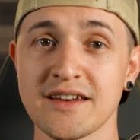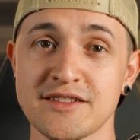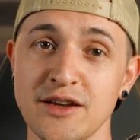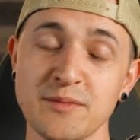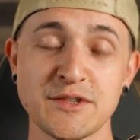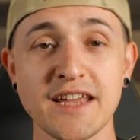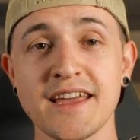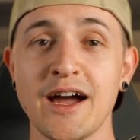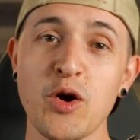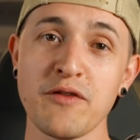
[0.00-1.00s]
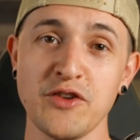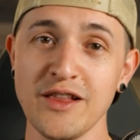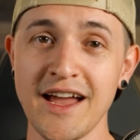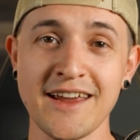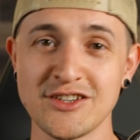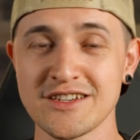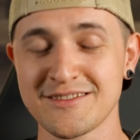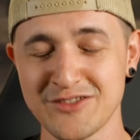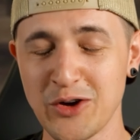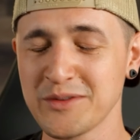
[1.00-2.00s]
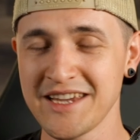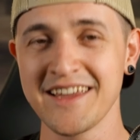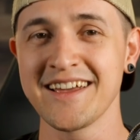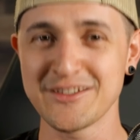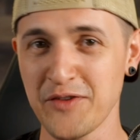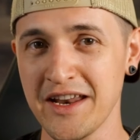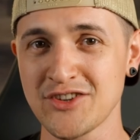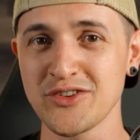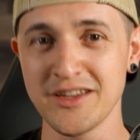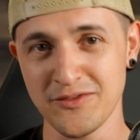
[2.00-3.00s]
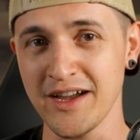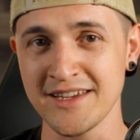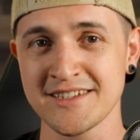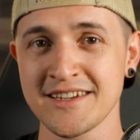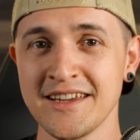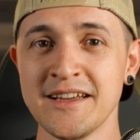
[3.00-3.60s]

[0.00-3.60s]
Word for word: So take that however you like, just don't take it as financial advice.